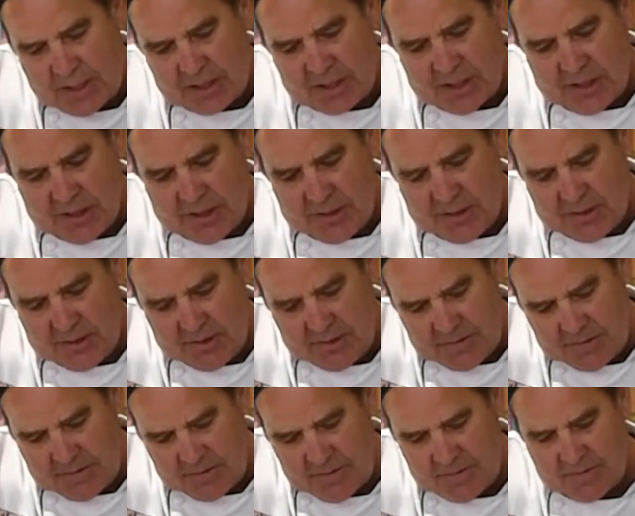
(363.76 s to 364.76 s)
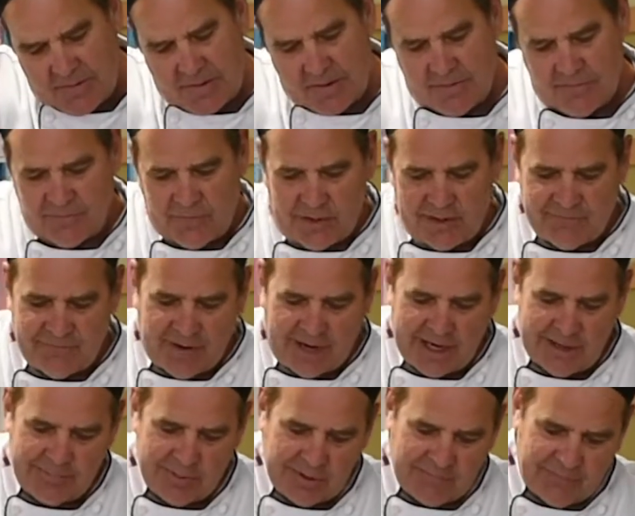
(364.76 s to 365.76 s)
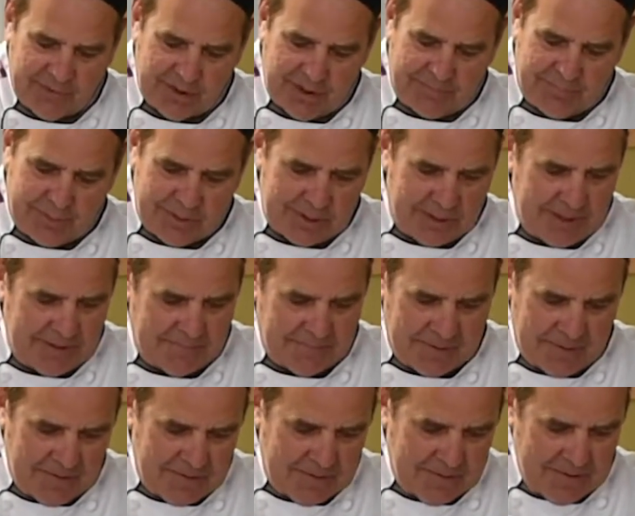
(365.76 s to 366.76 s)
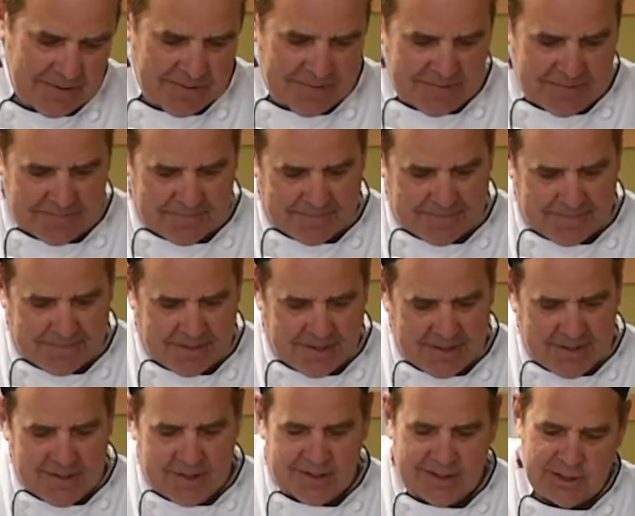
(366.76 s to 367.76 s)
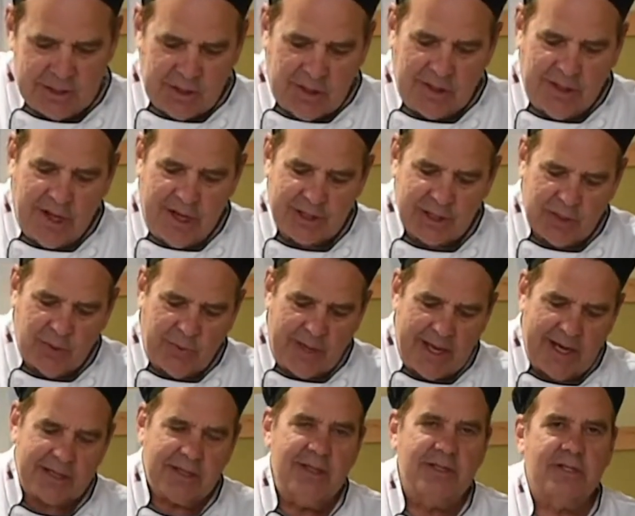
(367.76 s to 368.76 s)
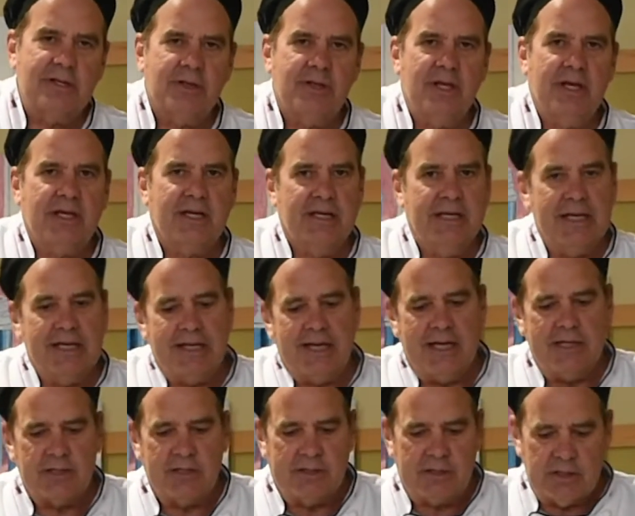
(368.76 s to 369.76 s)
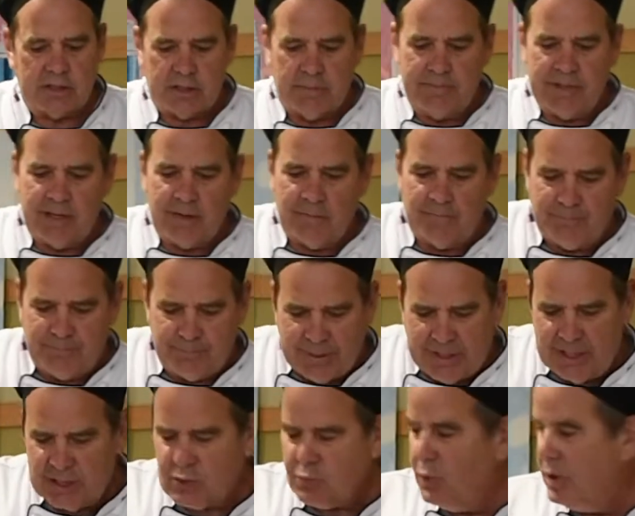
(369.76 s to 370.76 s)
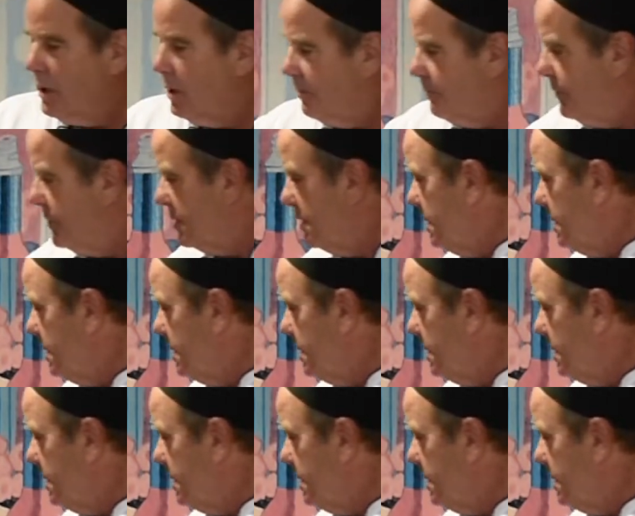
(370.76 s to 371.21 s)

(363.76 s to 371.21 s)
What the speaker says: color. Very vibrant, very pretty. This will also act as a thickening agent. This tomato paste will